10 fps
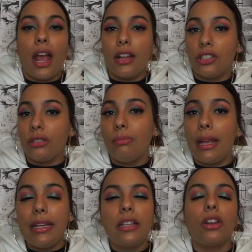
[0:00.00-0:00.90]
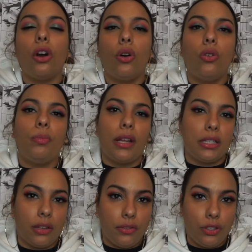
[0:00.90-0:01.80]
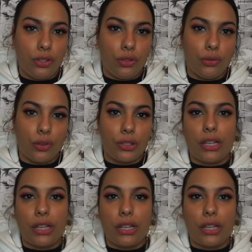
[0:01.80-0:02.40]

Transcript: and just making a whole mess of this universe